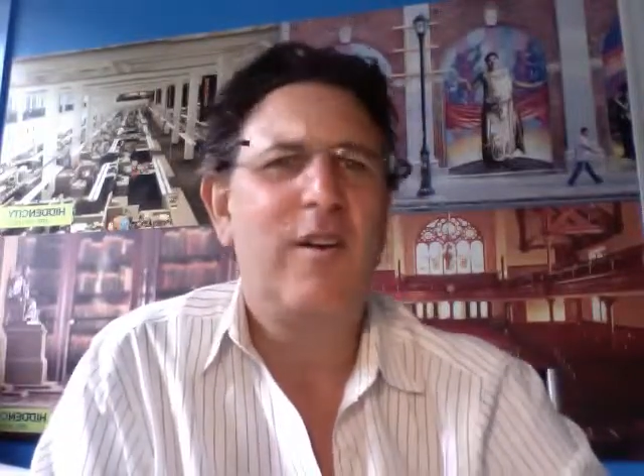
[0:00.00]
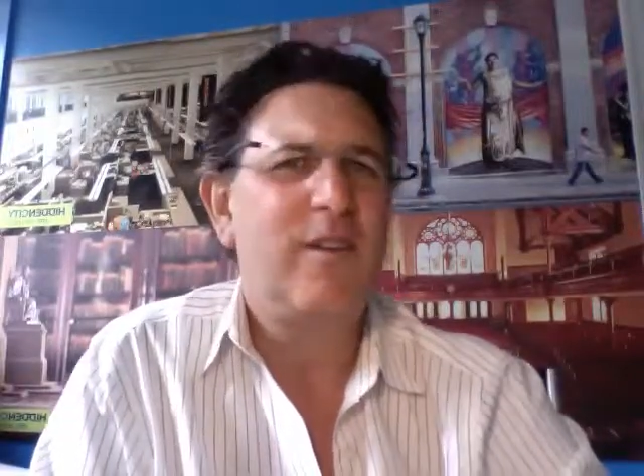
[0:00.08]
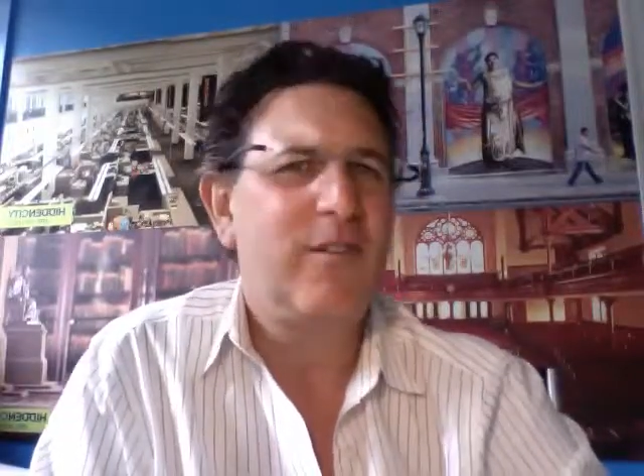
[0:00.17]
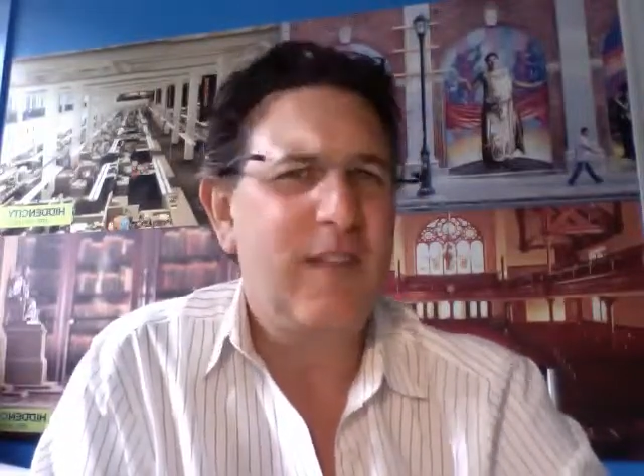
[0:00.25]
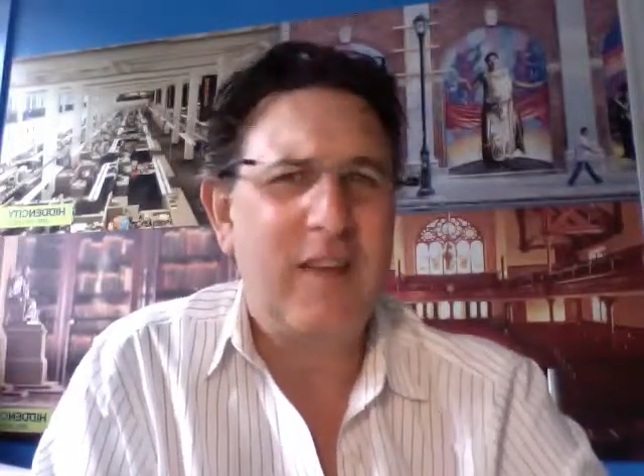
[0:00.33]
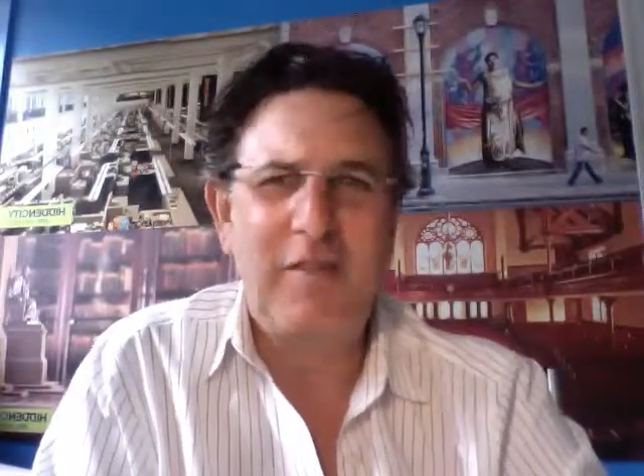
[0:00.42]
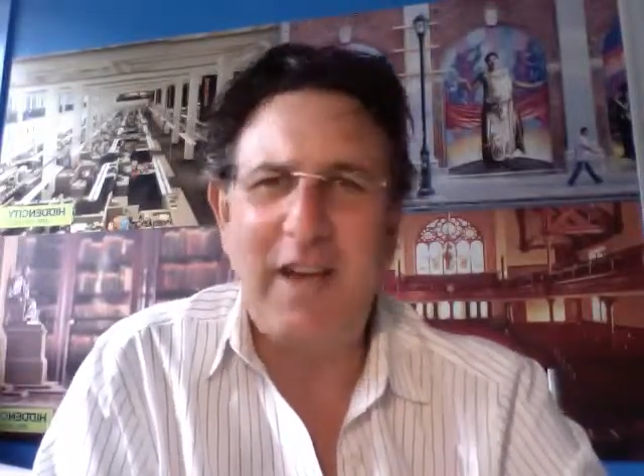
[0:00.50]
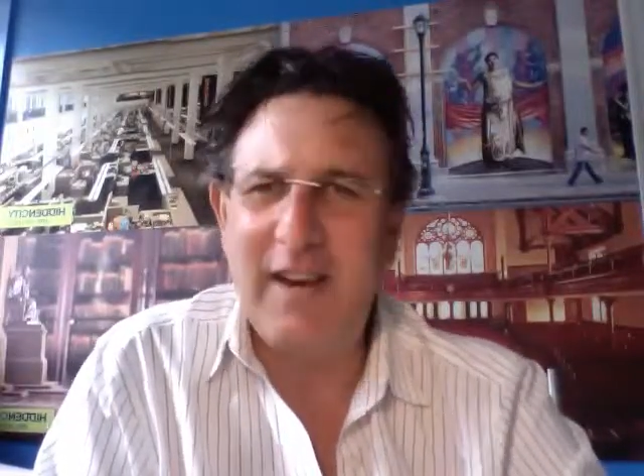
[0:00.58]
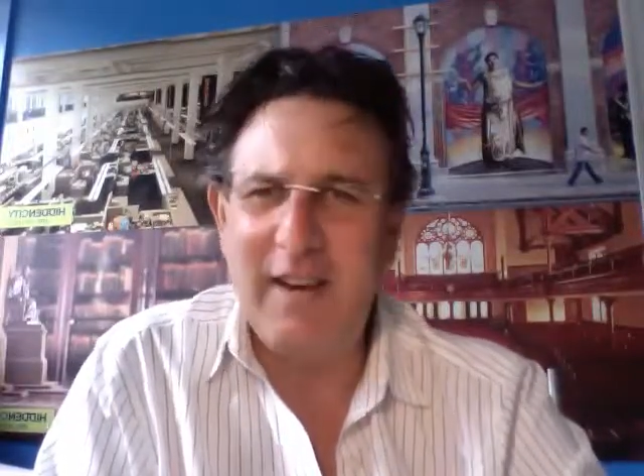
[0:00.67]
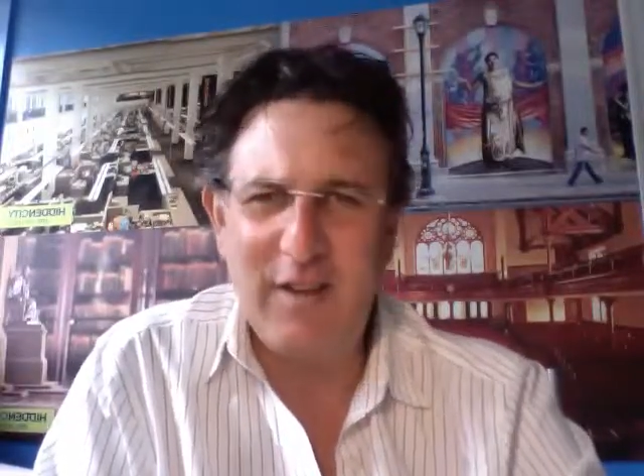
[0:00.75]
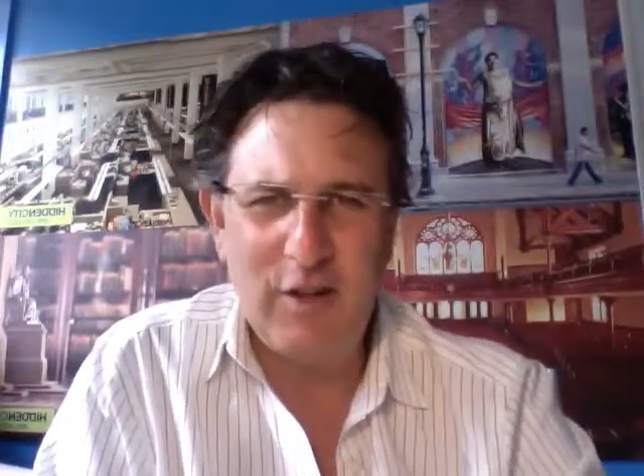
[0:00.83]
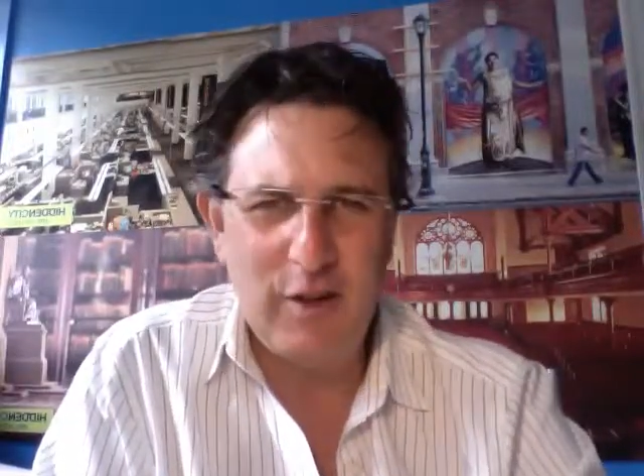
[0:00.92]
Don't they have
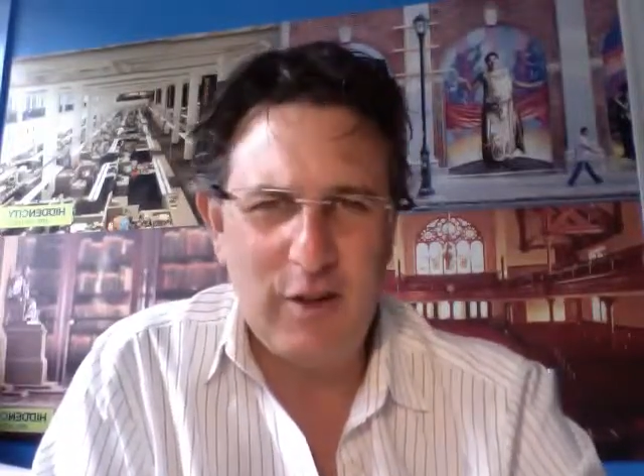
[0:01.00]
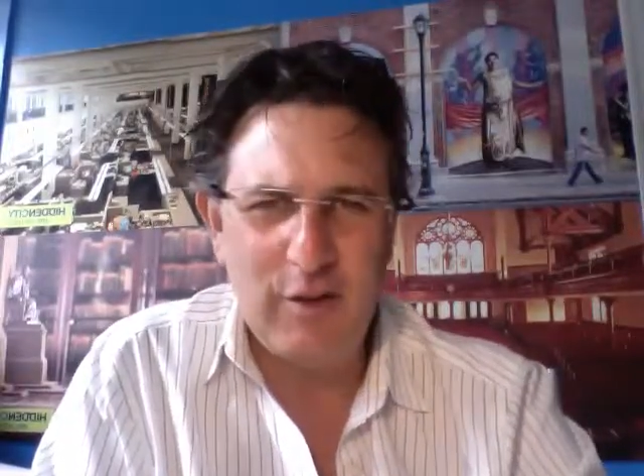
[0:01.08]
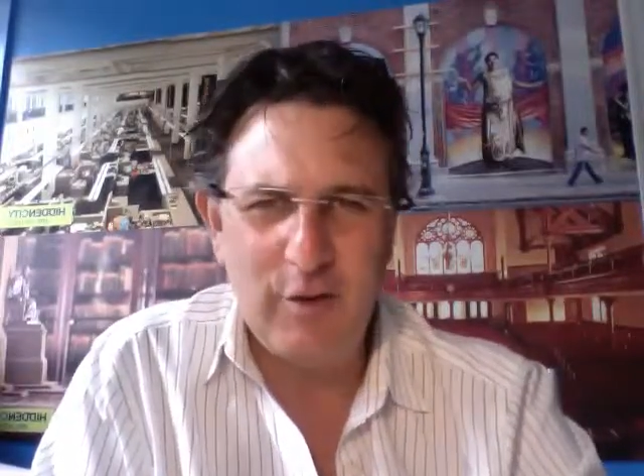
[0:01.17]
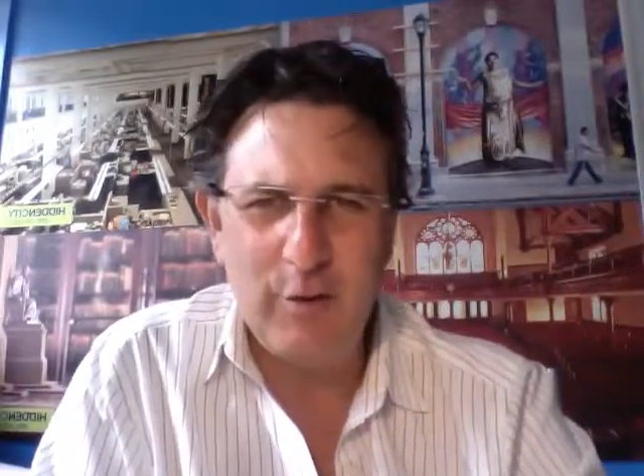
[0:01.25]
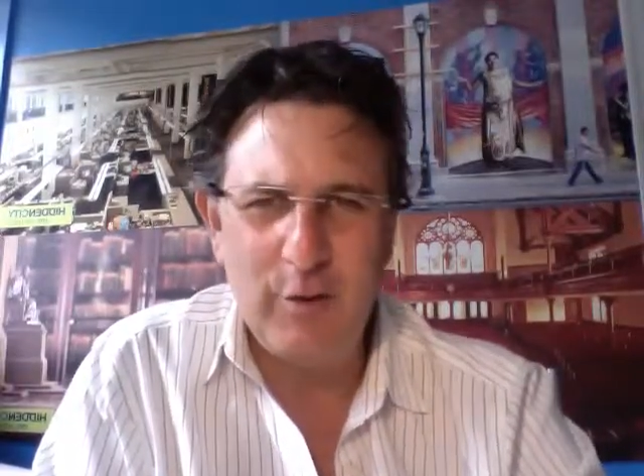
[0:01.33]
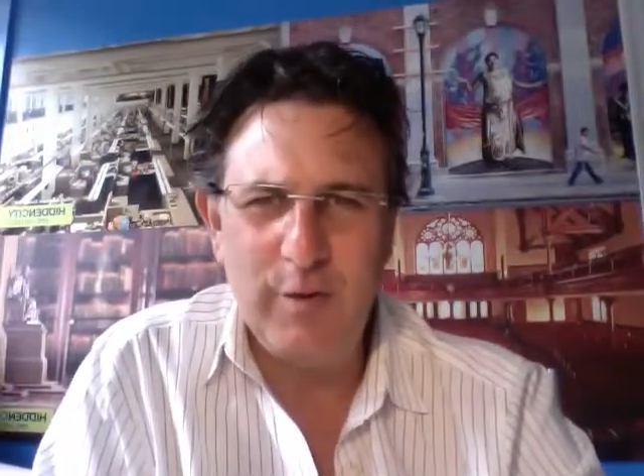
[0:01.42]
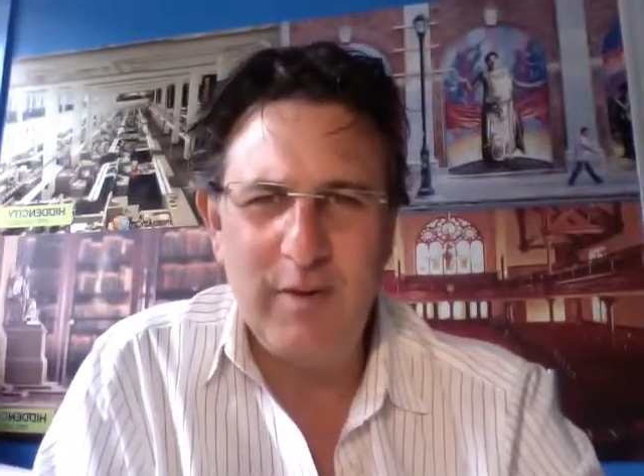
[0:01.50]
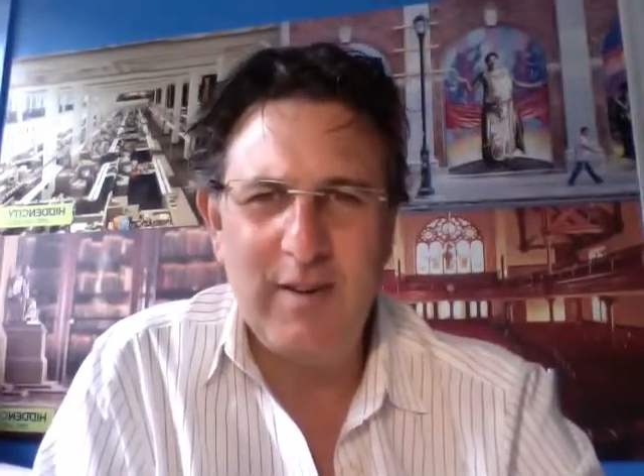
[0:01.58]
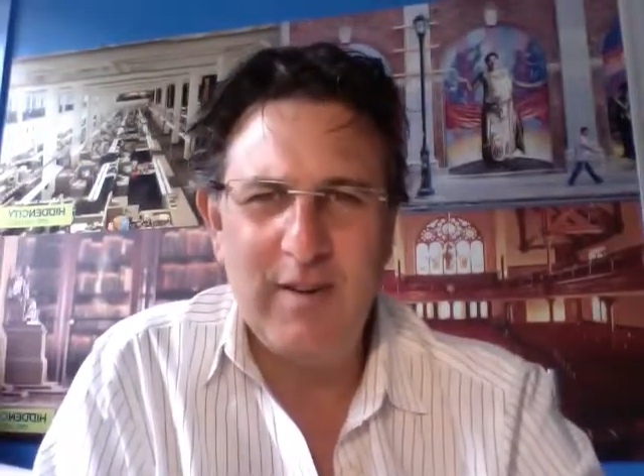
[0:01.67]
any clue?